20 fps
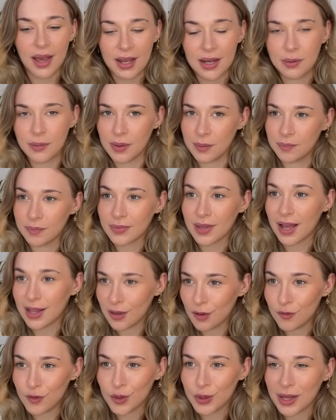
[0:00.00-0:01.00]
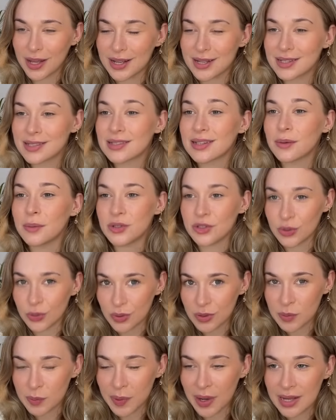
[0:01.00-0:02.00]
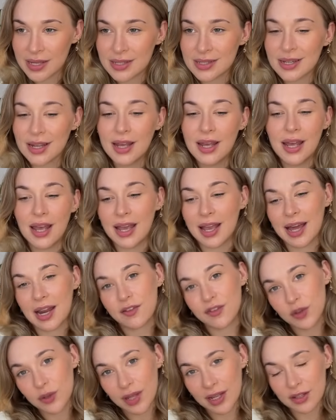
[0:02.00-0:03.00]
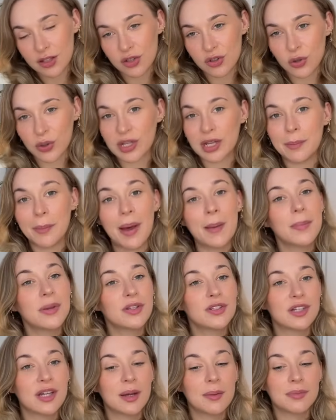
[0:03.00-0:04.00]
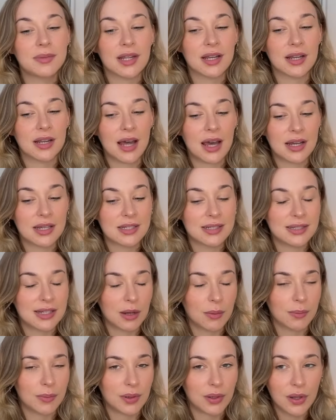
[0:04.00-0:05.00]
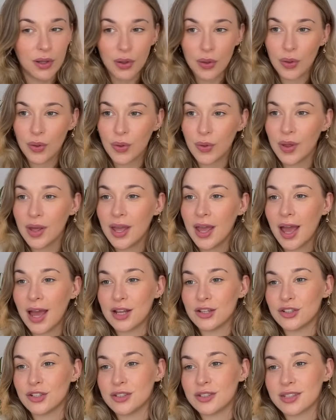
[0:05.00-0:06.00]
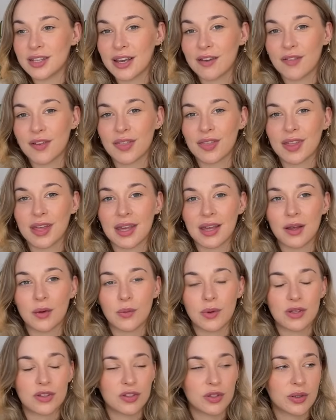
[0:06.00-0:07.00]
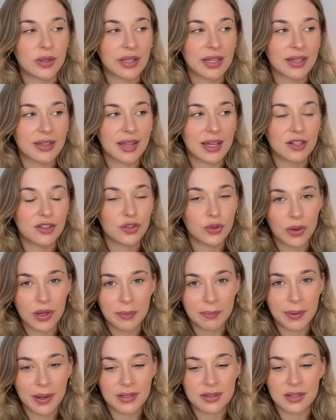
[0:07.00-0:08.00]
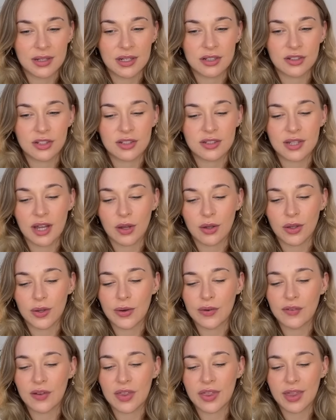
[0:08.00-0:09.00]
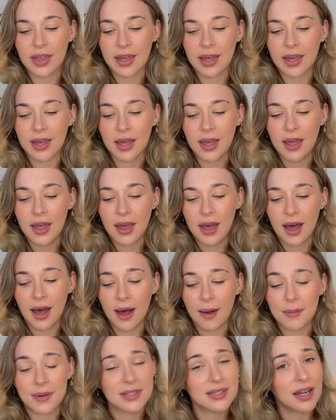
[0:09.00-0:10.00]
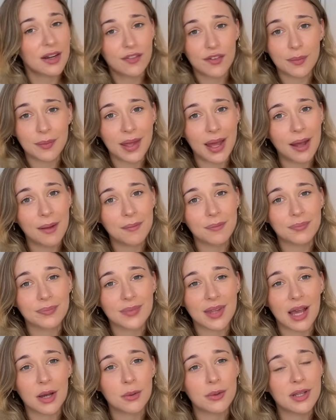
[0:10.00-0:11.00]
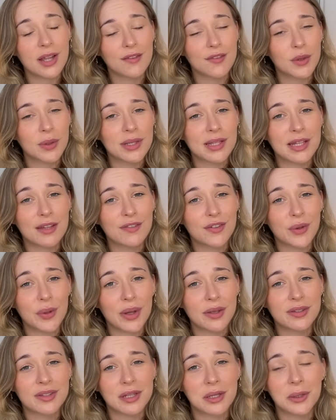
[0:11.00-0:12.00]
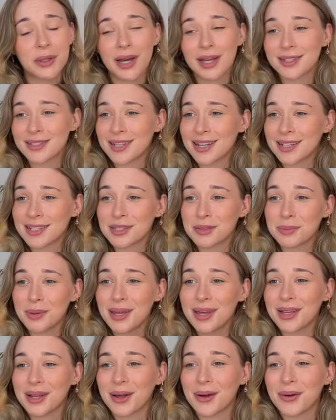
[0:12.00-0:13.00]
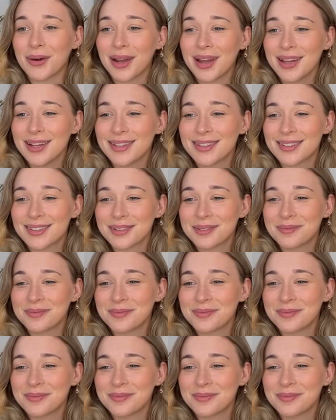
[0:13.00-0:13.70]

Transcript: Anyway, I love you guys. Wish you all the best. Again, if you'd like to join the membership, then that is down below and should say everything. Once you click that join button, it should tell you everything. Um, aside from that, I will love you and leave you. I'll see you guys next week. All right.